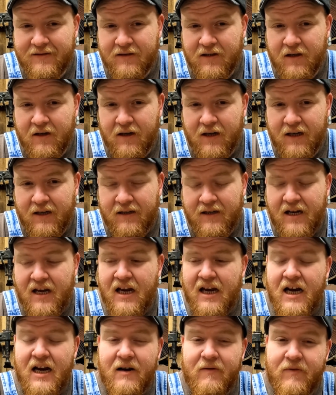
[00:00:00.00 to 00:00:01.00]
All right,
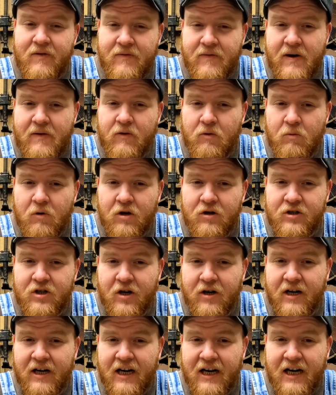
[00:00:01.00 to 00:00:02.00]
if you've ever worked
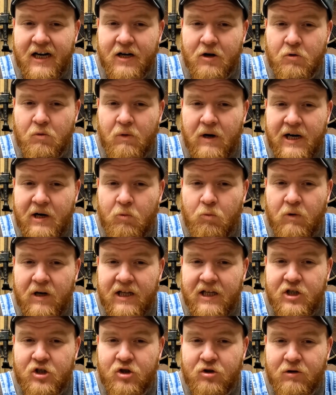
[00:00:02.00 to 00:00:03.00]
on an antiquated
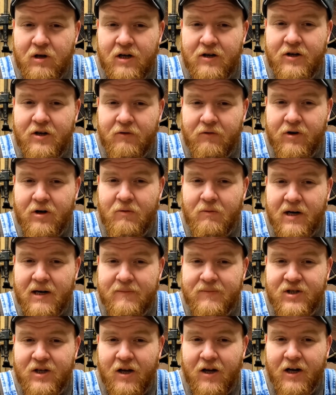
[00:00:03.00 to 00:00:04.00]
Willys truck, you'll know what I'm
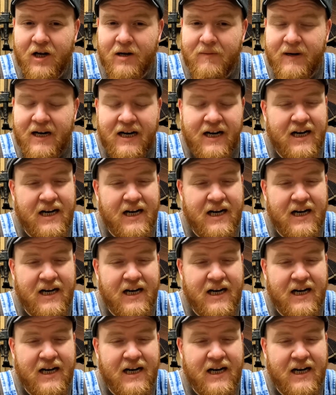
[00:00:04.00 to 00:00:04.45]
talking about.